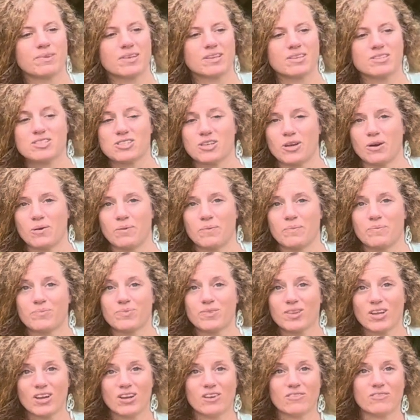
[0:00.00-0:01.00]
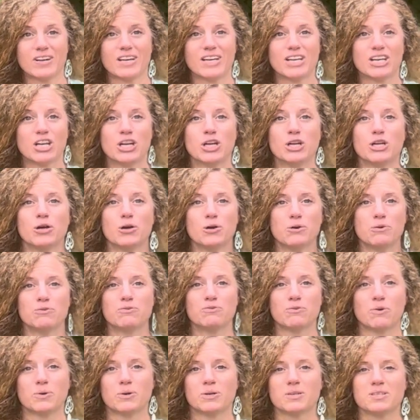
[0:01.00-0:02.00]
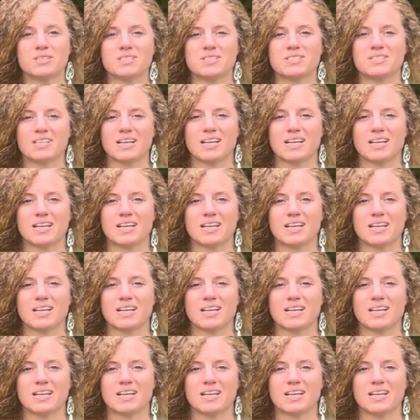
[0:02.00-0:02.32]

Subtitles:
So, right, no force,